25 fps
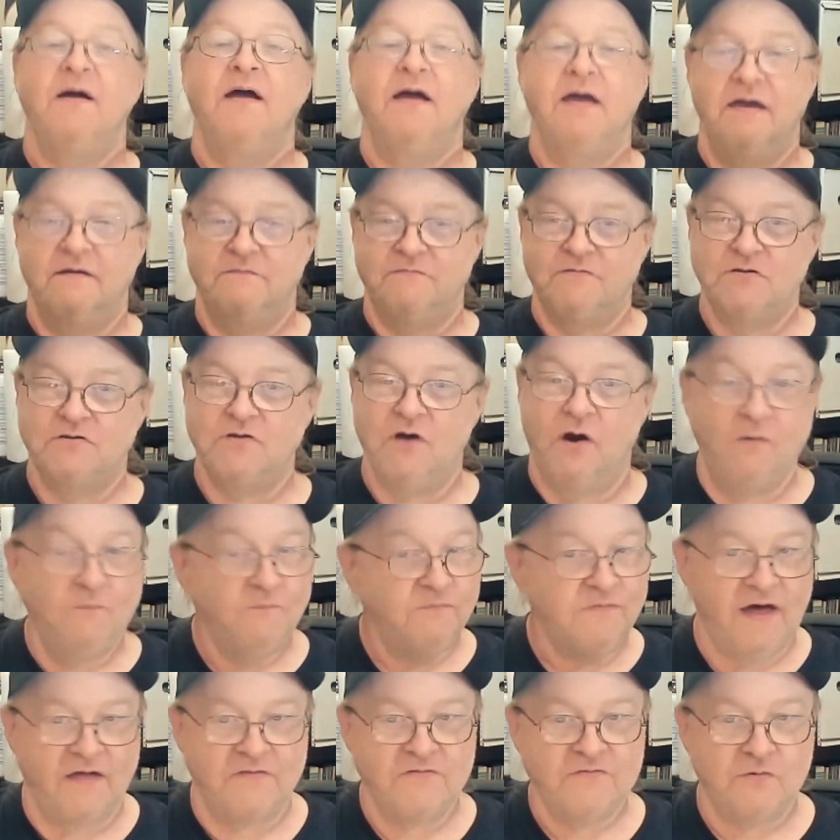If you don't,
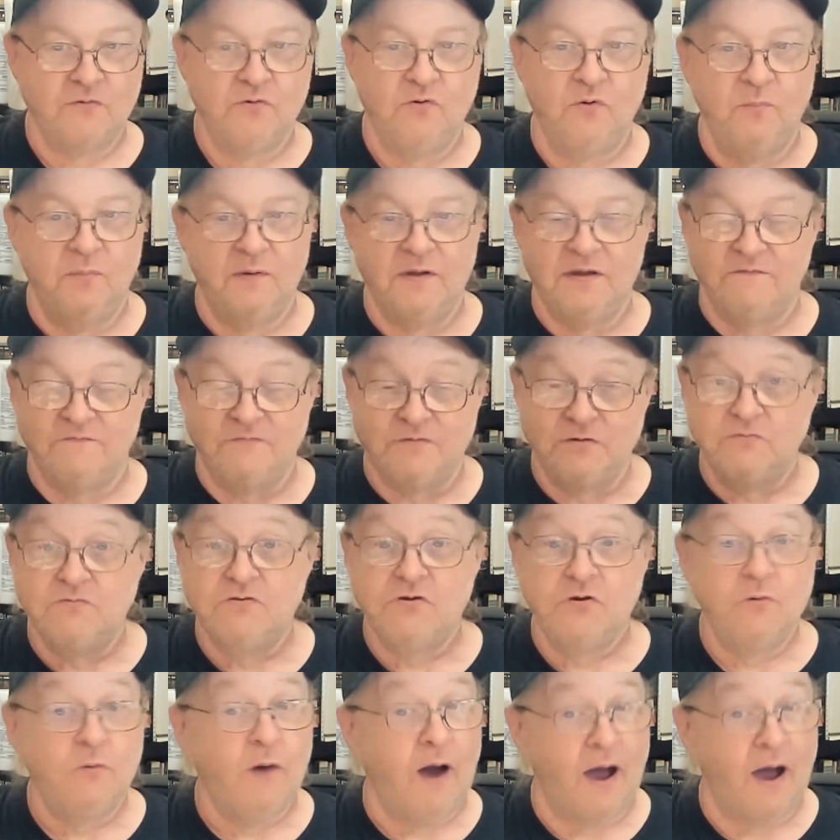that's cool, but if you do,